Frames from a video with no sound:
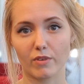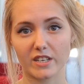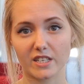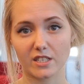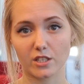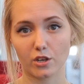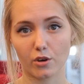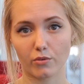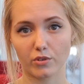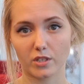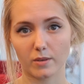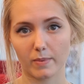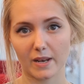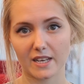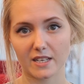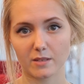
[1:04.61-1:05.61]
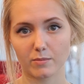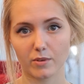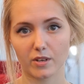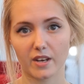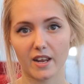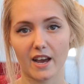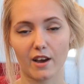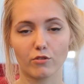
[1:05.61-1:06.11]
ready to go on to
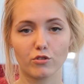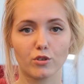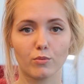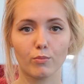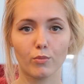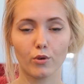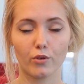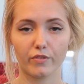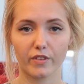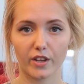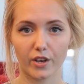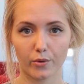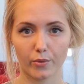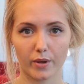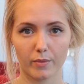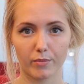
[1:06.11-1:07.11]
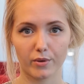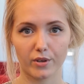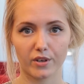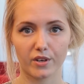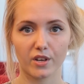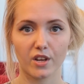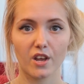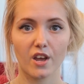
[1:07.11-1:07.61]
placement, how to move the
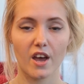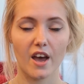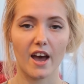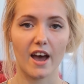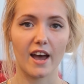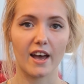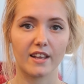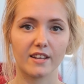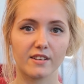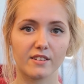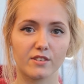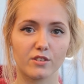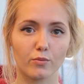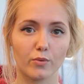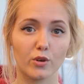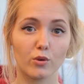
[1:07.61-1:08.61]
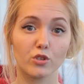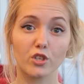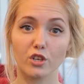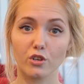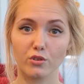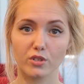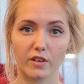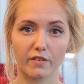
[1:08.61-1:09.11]
equipment, and we also
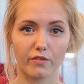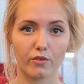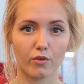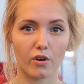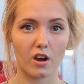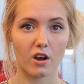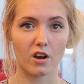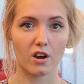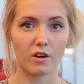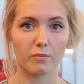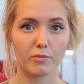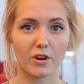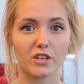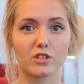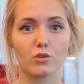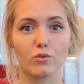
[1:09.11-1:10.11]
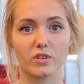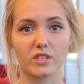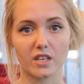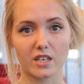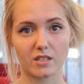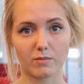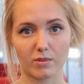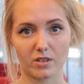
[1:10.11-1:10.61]
use it for our practical
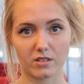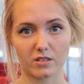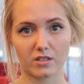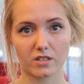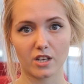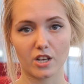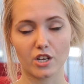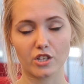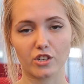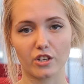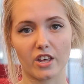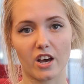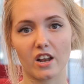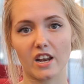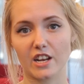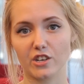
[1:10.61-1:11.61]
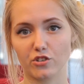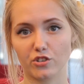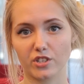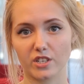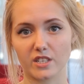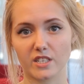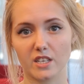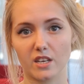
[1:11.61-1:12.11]
assessments so that our
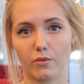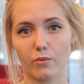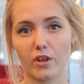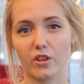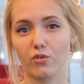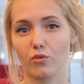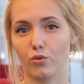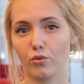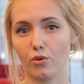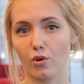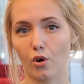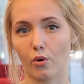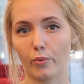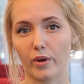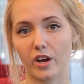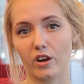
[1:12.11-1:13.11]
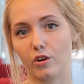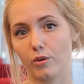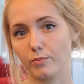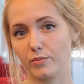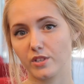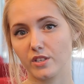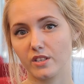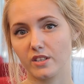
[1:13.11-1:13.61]
lecturers can see whether or not we are
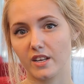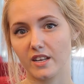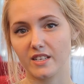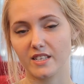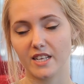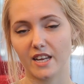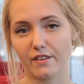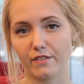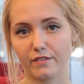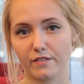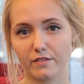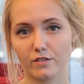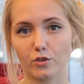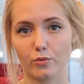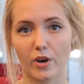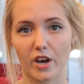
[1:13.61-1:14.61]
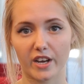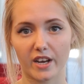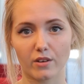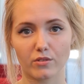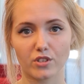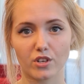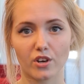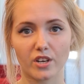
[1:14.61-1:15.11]
competent and safe to work
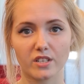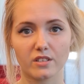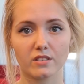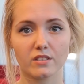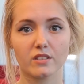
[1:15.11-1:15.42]
outside.